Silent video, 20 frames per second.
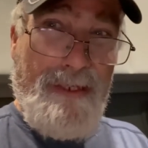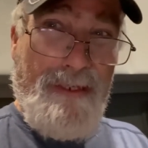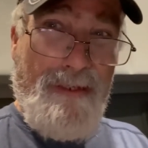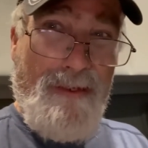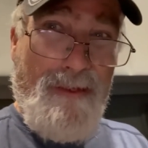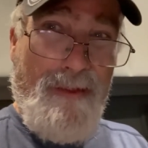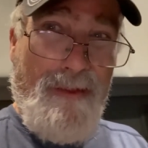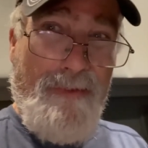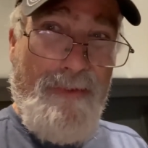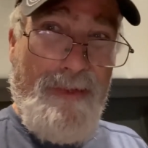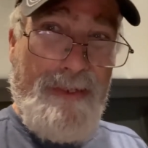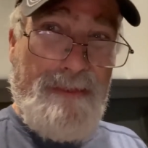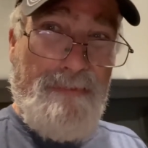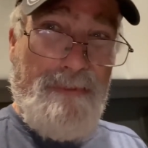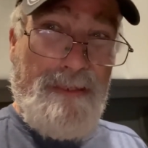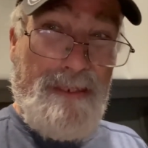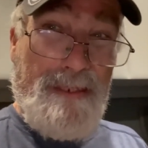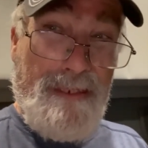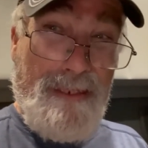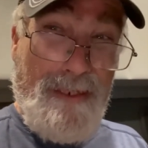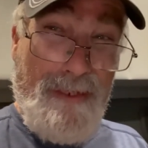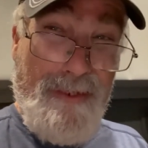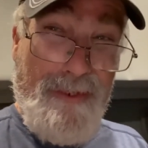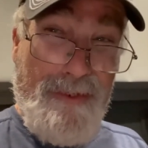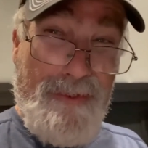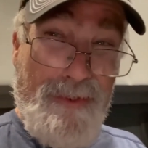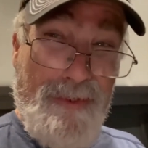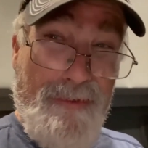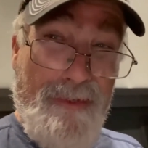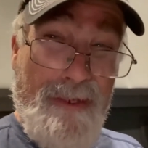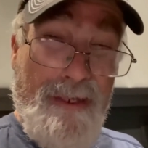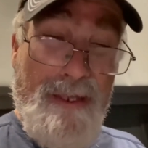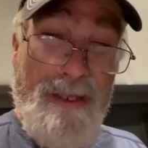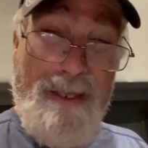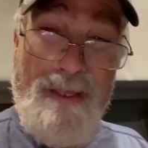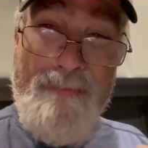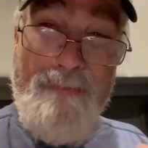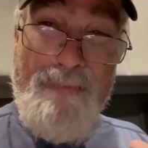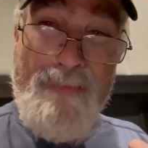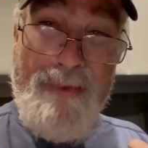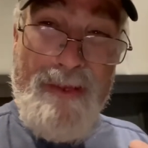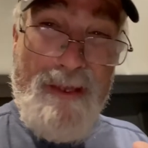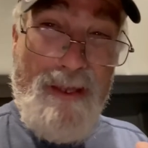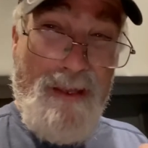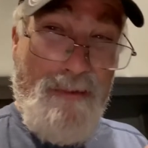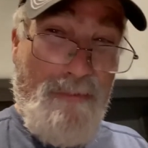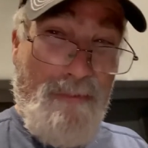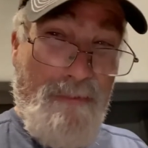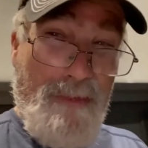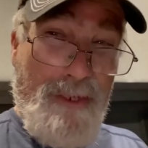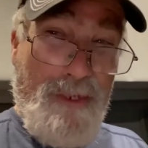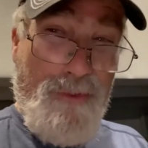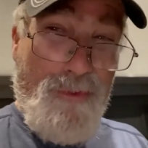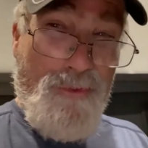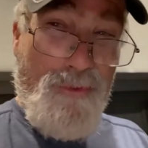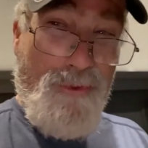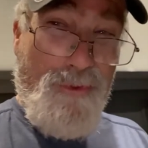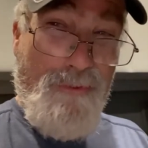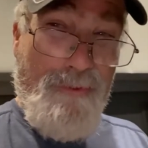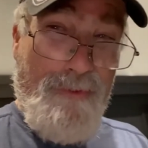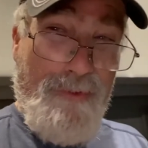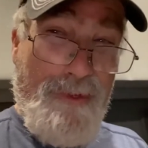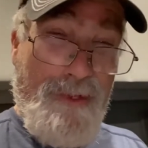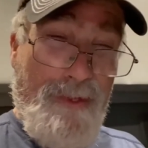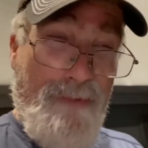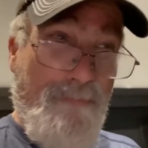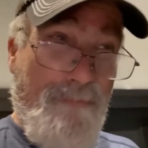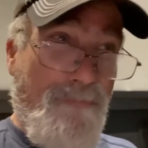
and all of this, but to tell you the truth, I'm gonna be cool with it